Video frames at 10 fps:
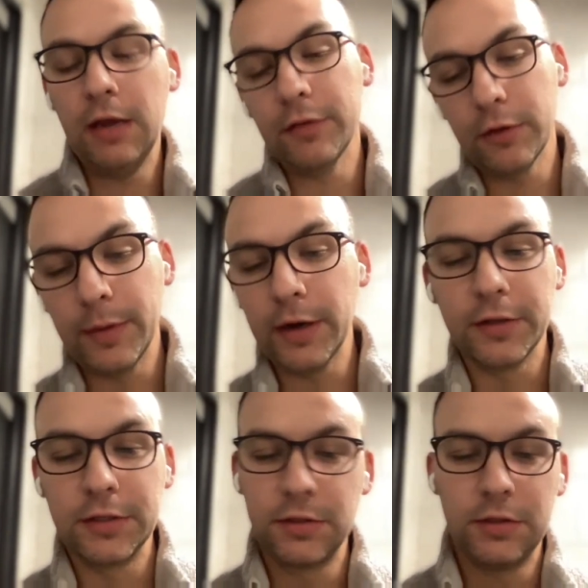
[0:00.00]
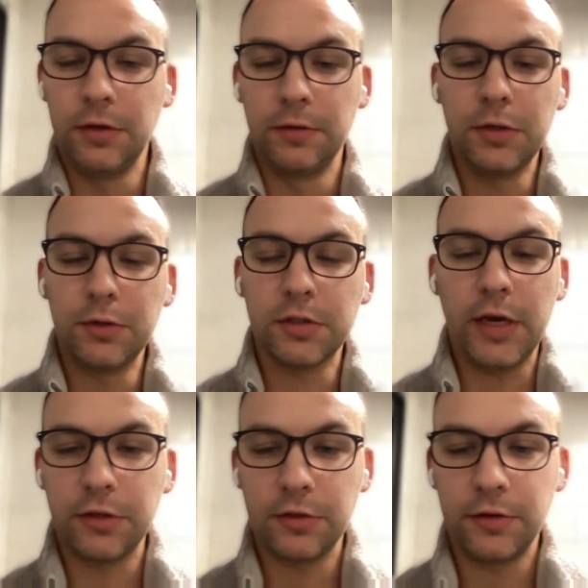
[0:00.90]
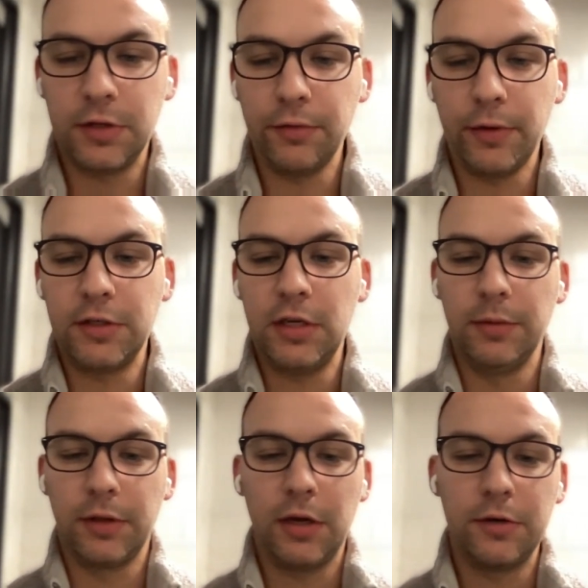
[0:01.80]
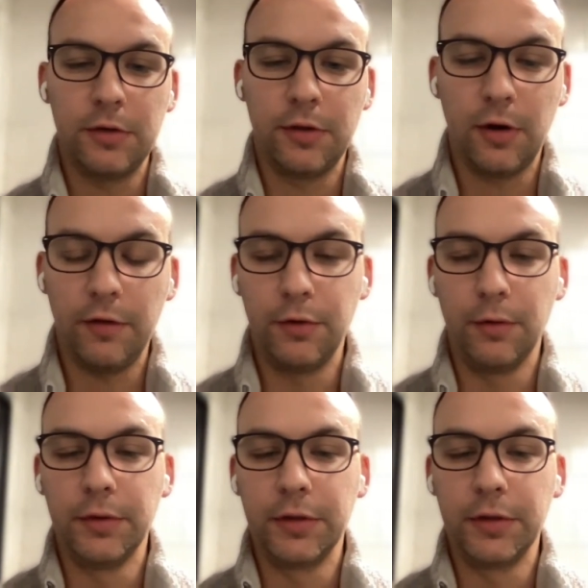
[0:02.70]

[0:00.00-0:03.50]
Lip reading: Even though Maryland's, you know, no slouch, 13th-ranked team in the country, they're off to a